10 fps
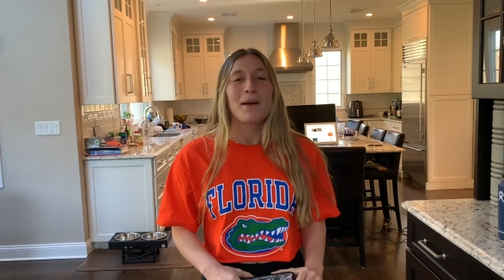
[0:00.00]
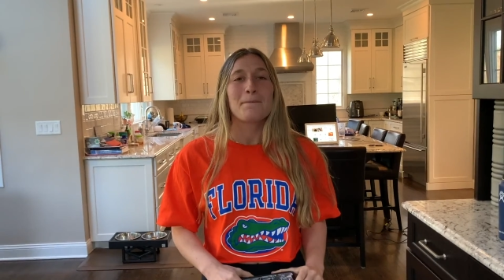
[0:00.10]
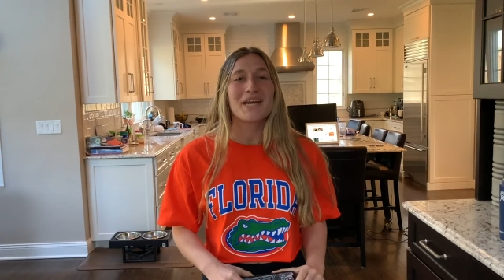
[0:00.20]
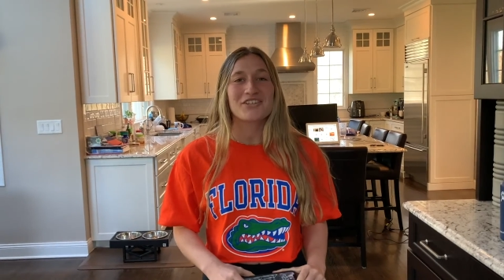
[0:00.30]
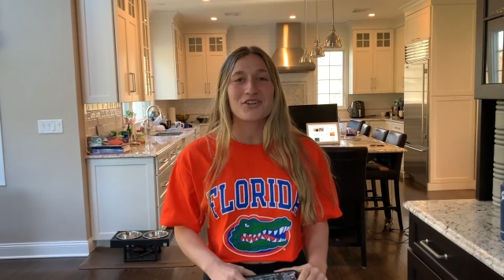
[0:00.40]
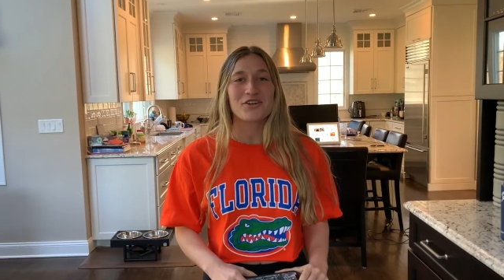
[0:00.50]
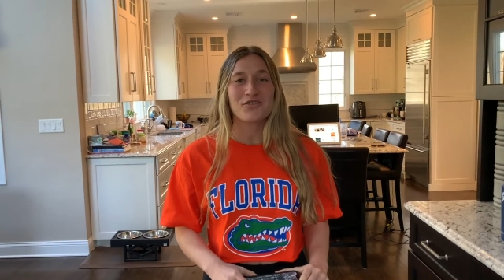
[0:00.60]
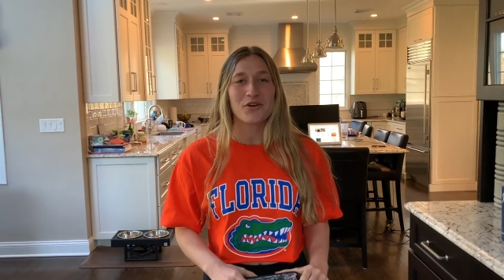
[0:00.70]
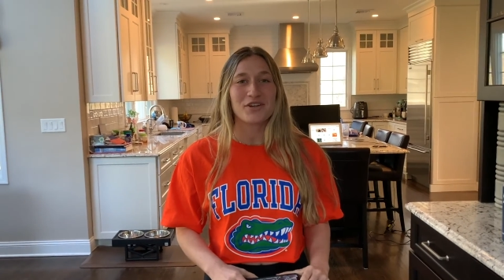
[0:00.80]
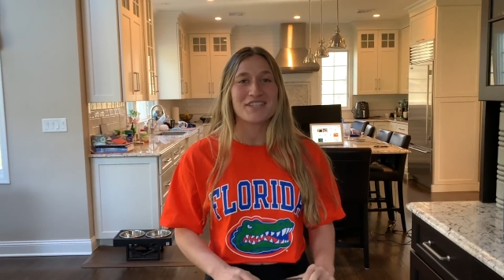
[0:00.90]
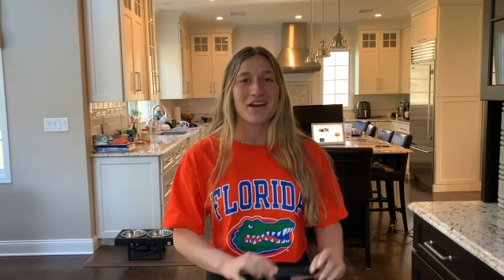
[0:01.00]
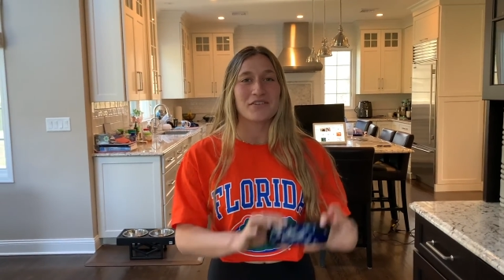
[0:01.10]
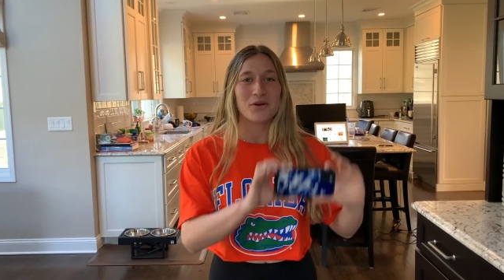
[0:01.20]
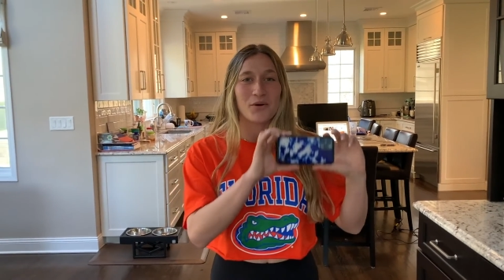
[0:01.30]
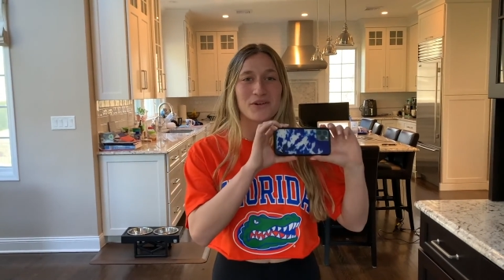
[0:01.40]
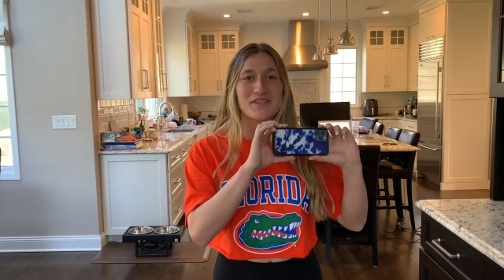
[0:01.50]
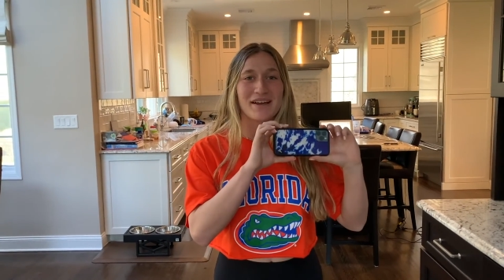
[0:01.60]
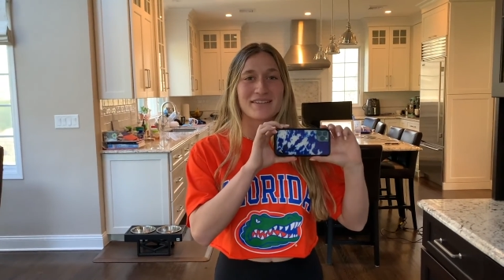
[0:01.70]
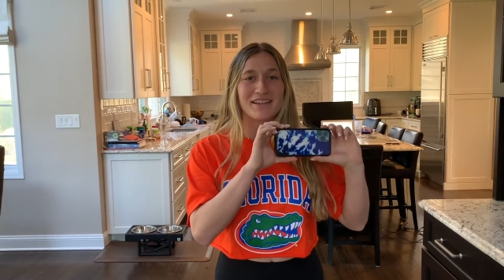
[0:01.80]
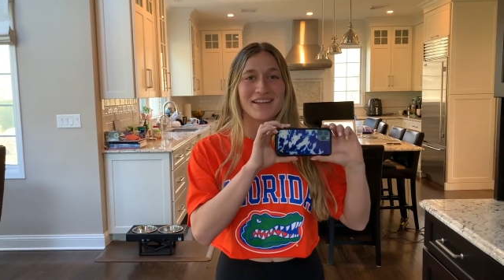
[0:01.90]
Make sure your phone is held
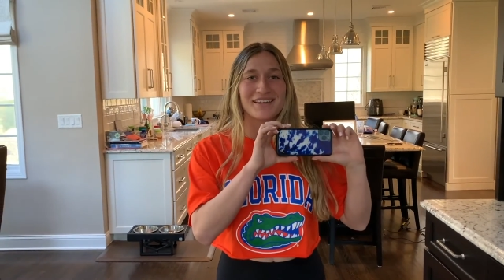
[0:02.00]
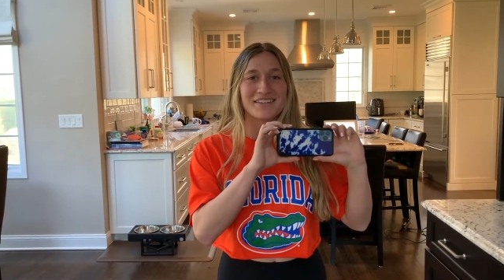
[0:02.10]
horizontally.